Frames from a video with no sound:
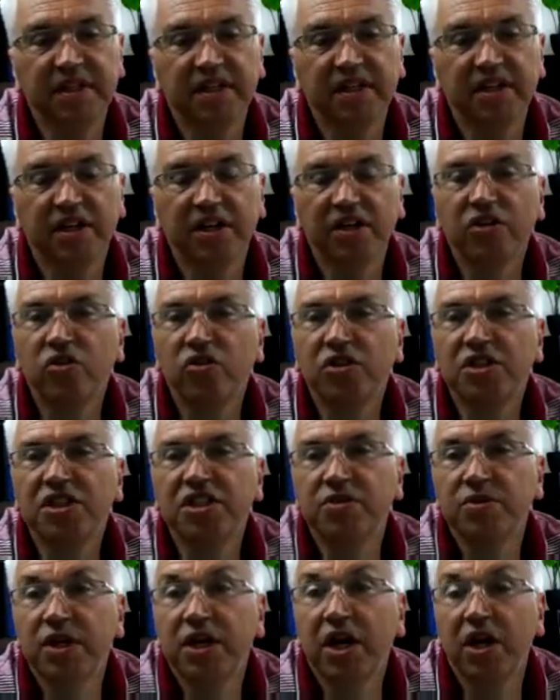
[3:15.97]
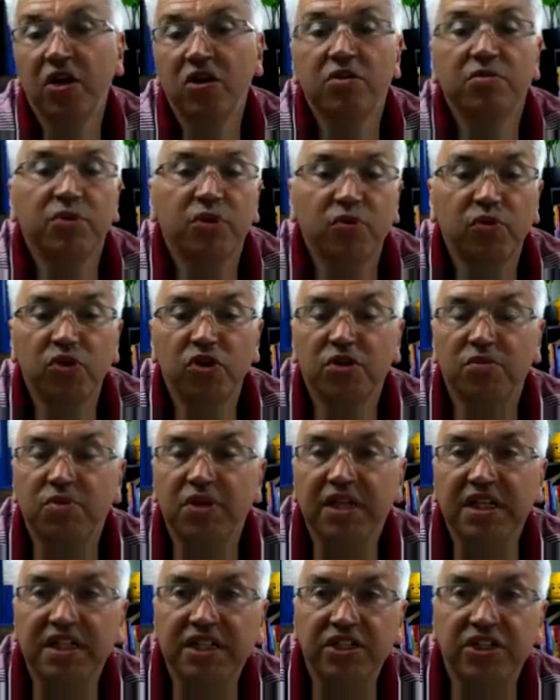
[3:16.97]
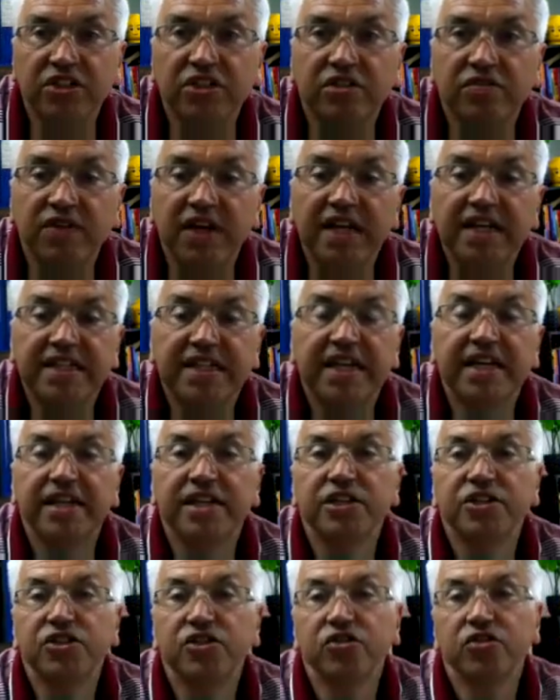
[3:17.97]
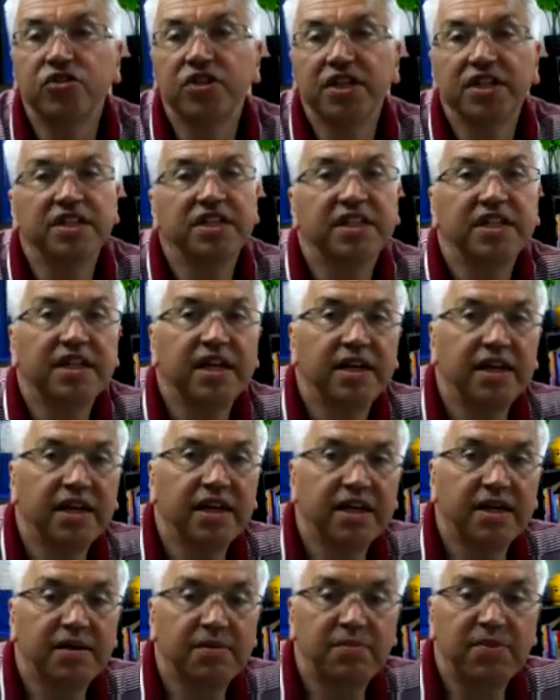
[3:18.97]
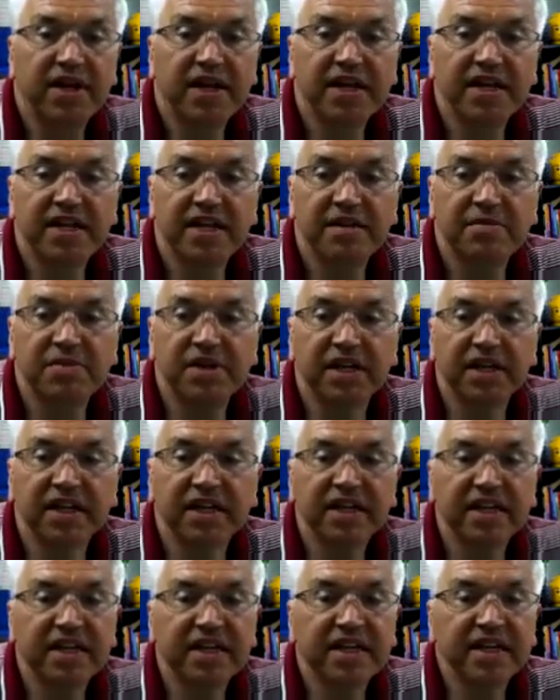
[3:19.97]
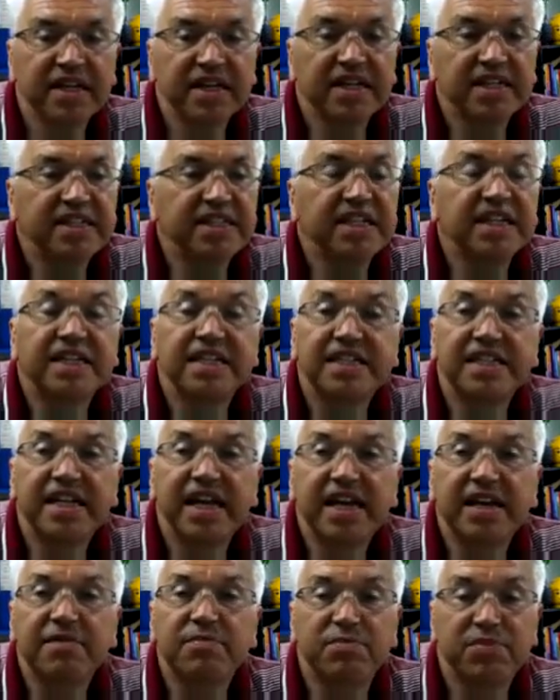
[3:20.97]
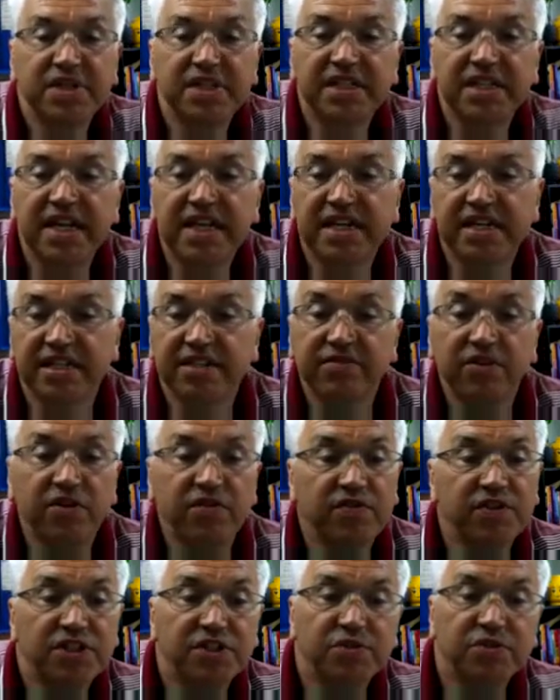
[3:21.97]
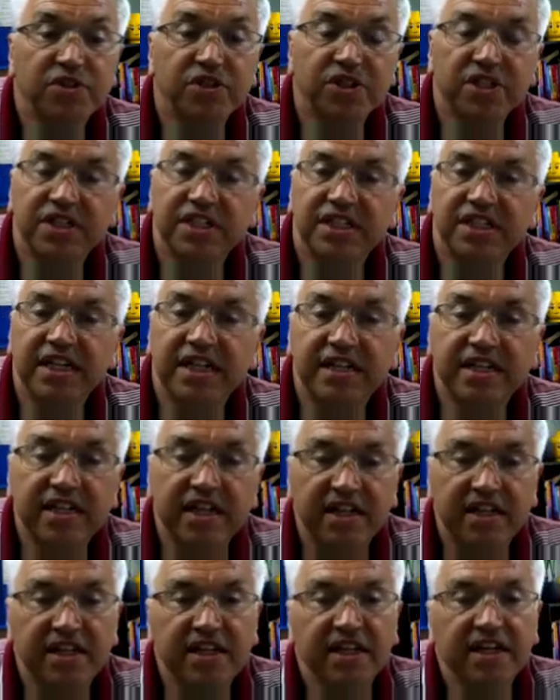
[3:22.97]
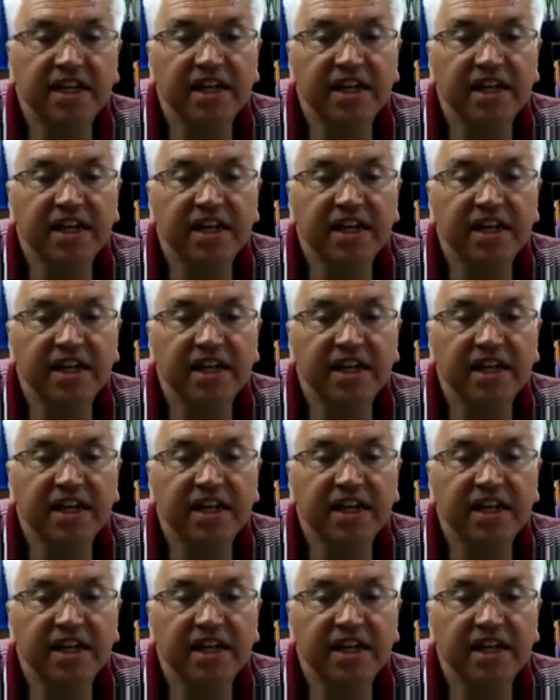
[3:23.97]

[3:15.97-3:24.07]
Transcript: According to a global workplace survey taken during the pandemic, 68% of office workers said that they